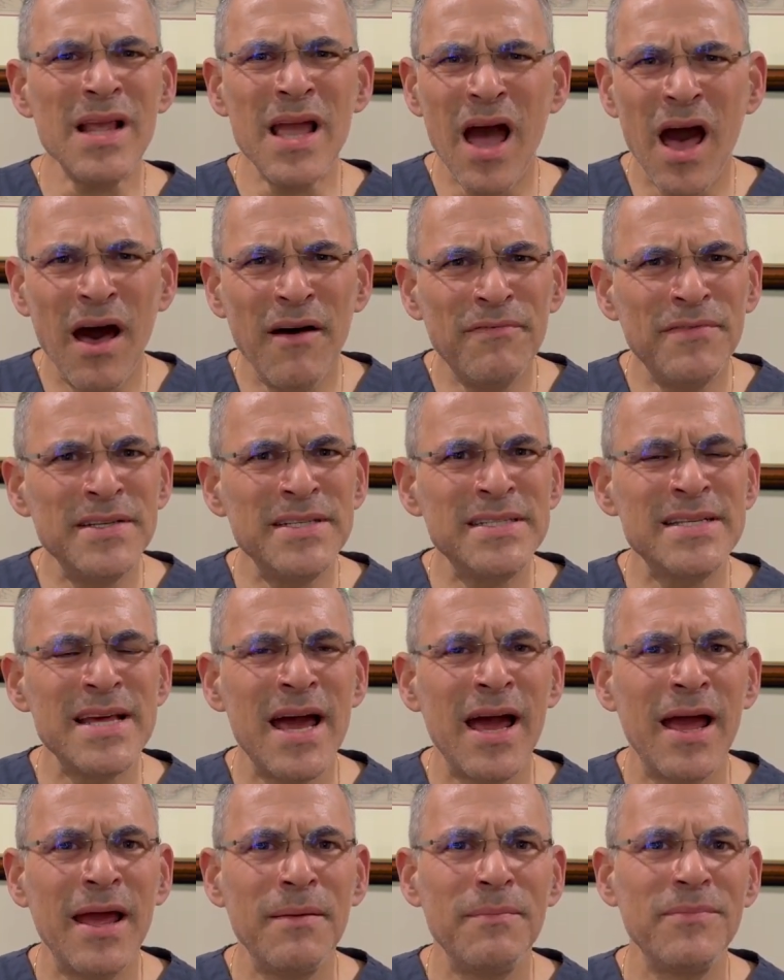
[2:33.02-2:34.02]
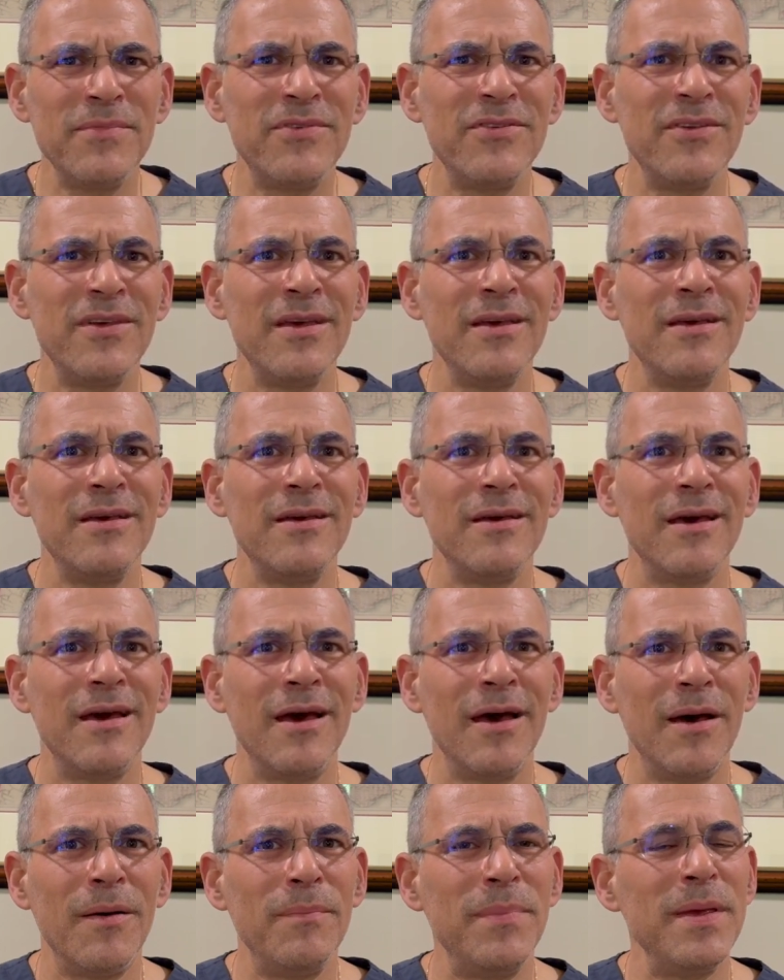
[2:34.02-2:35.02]
Oftentimes,
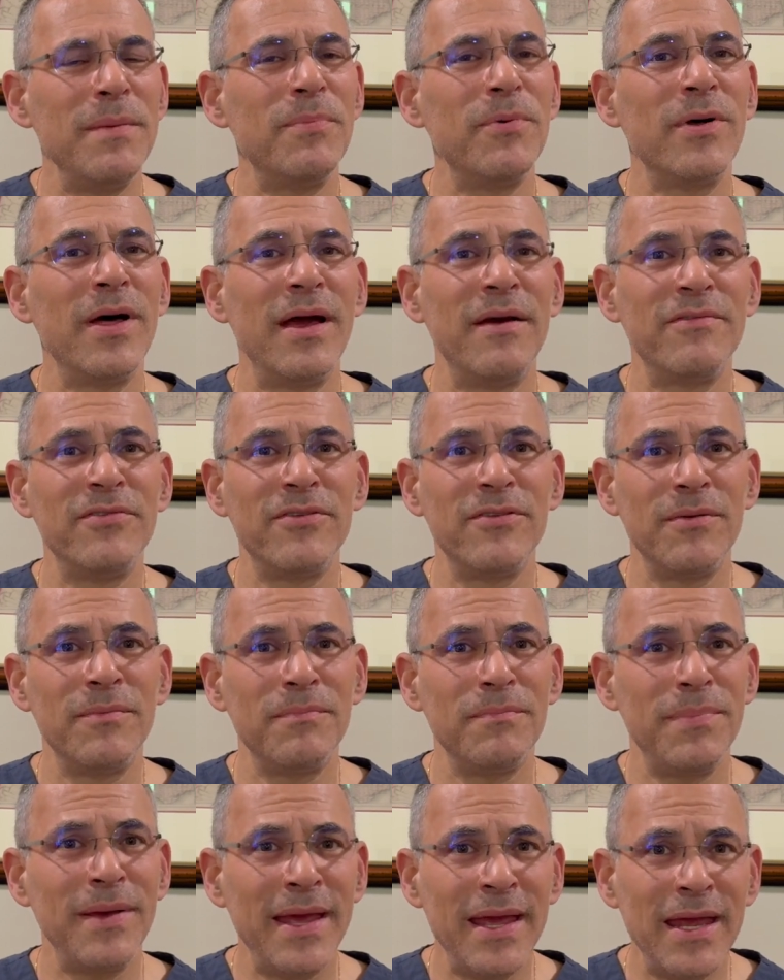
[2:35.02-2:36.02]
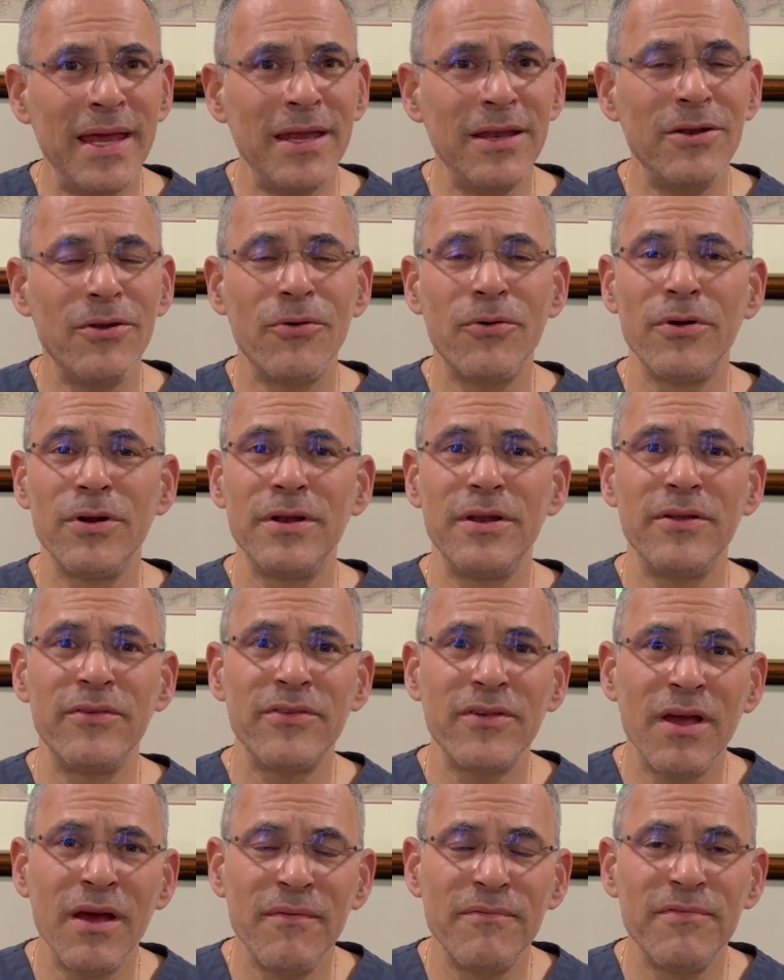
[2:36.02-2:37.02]
people have some pain or
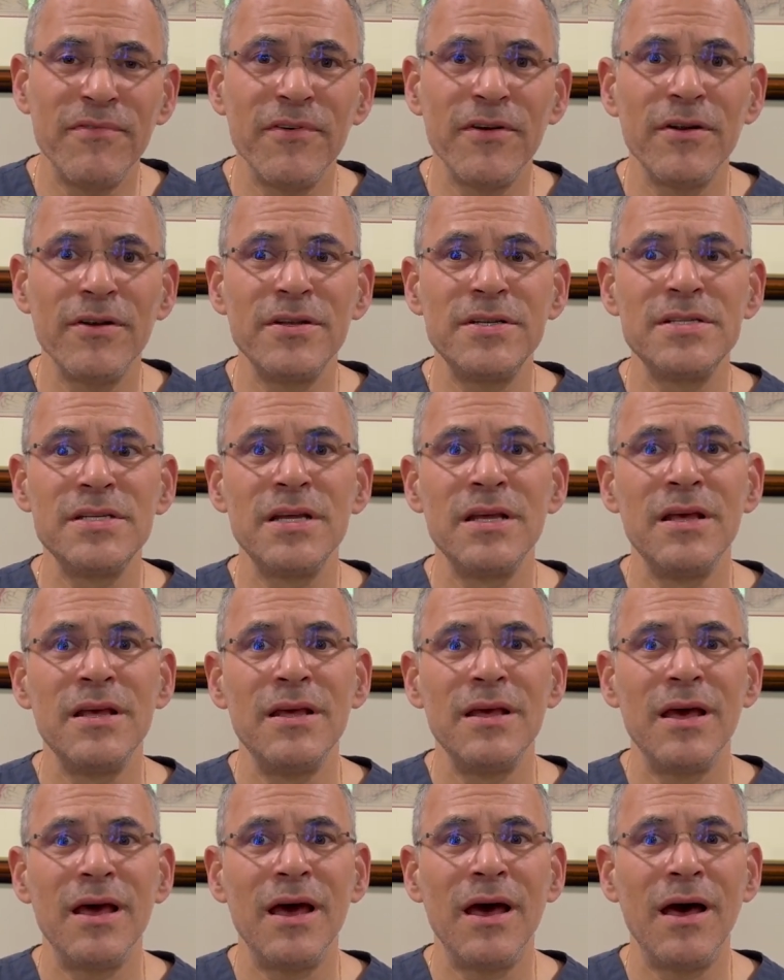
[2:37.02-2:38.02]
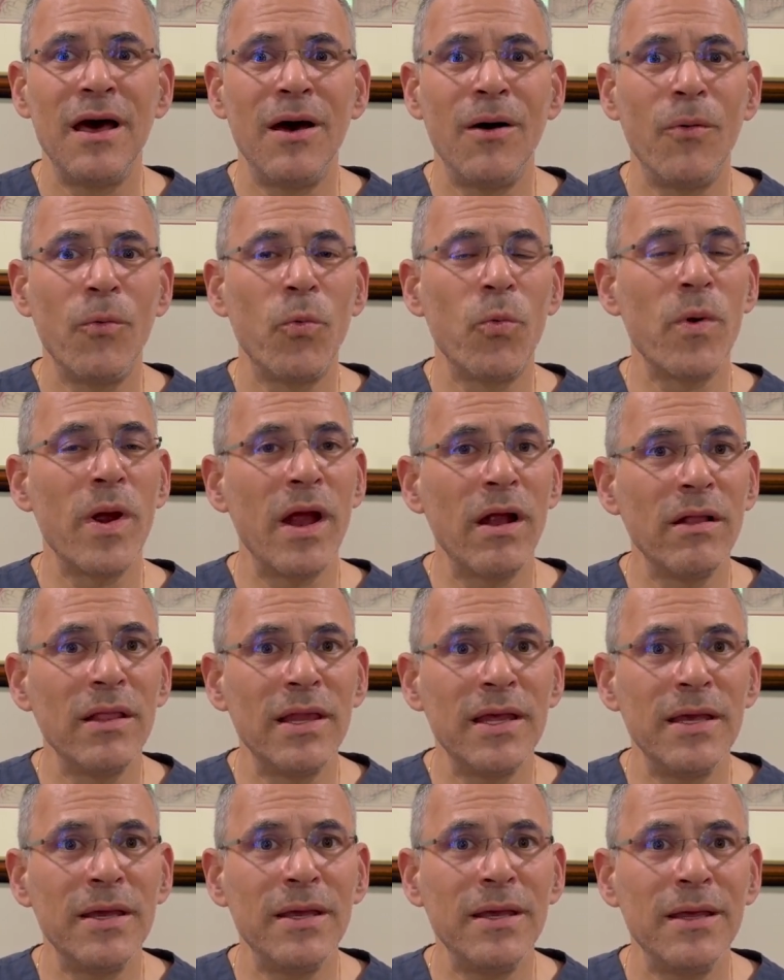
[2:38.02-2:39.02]
discomfort.
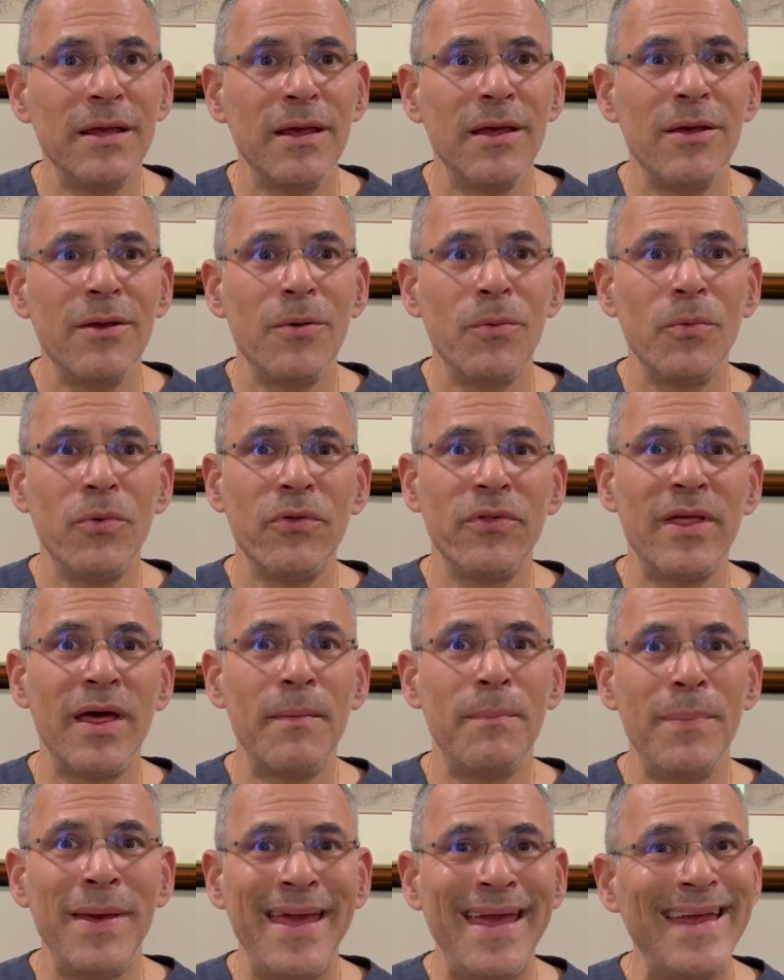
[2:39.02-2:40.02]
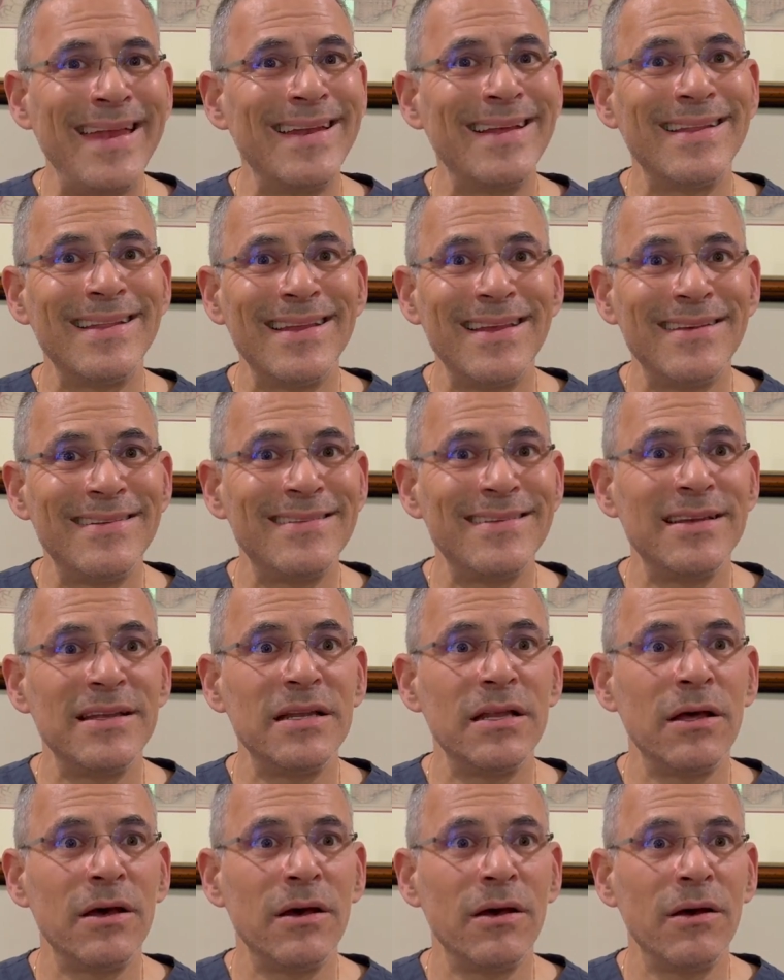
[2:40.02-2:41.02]
Rarely will that pain
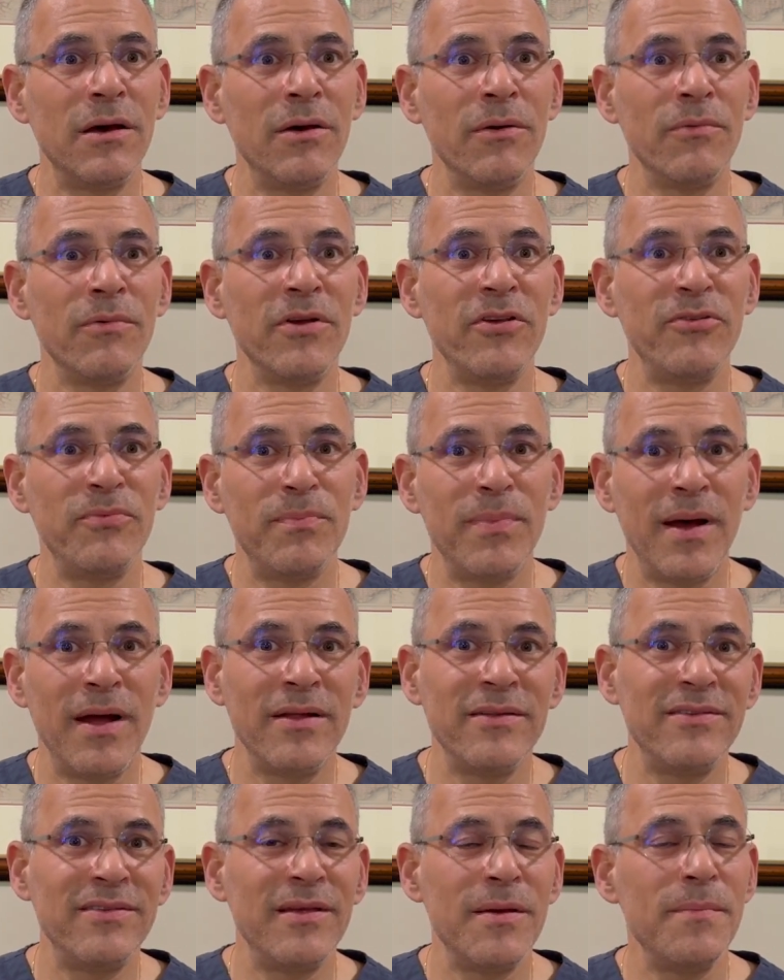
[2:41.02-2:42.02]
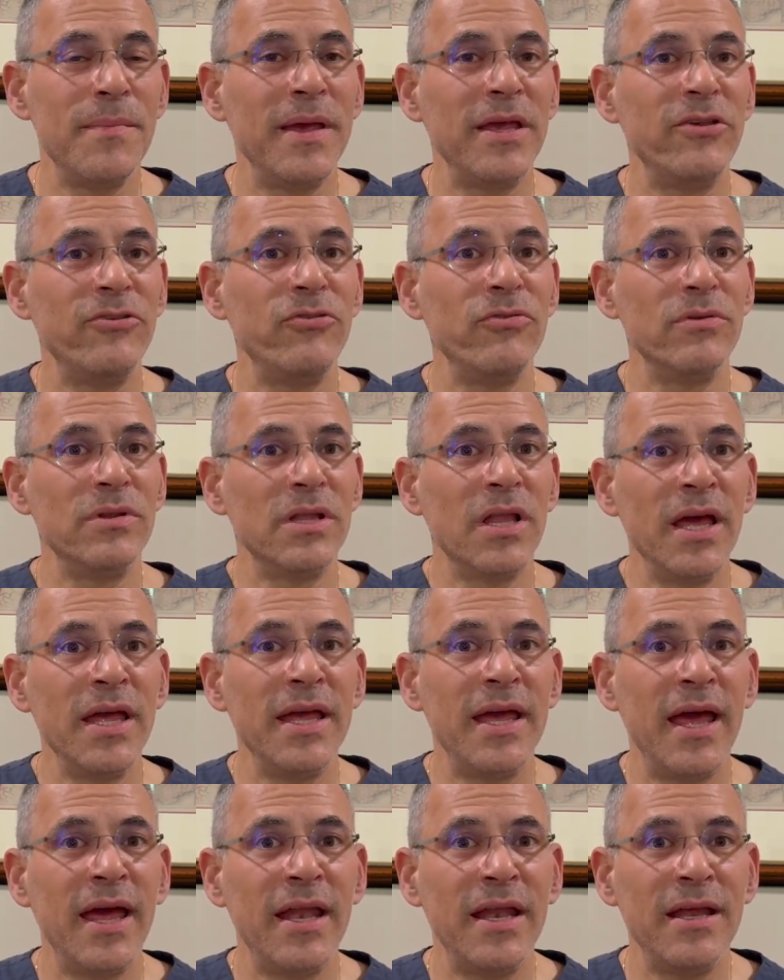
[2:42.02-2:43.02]
elicit a response that makes you
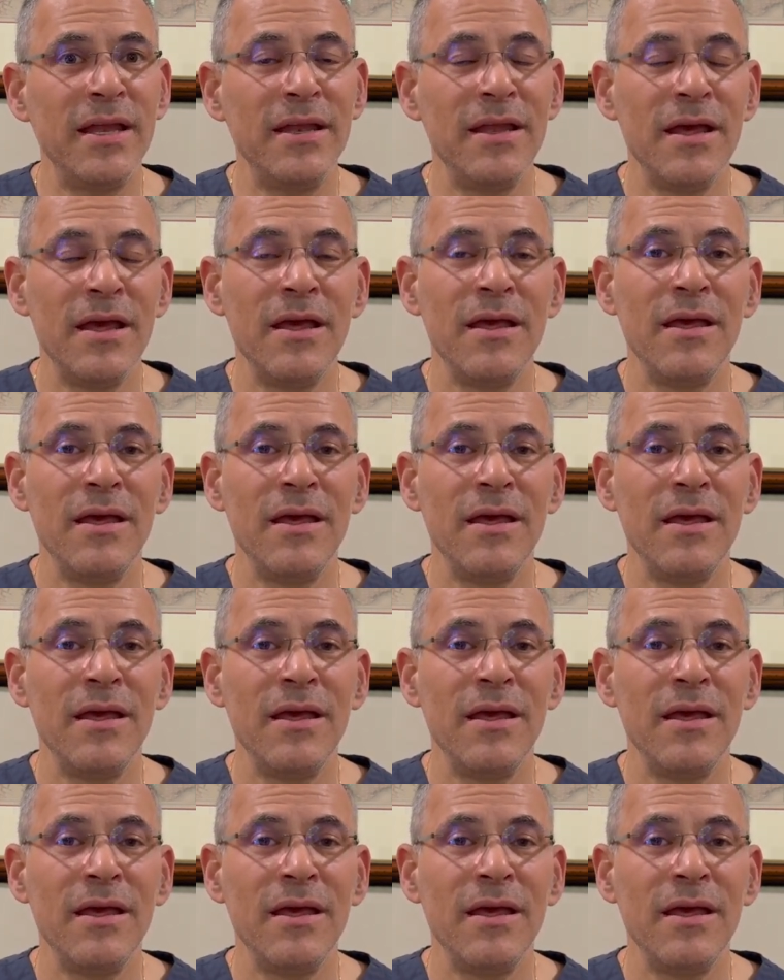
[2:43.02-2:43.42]
lightheaded.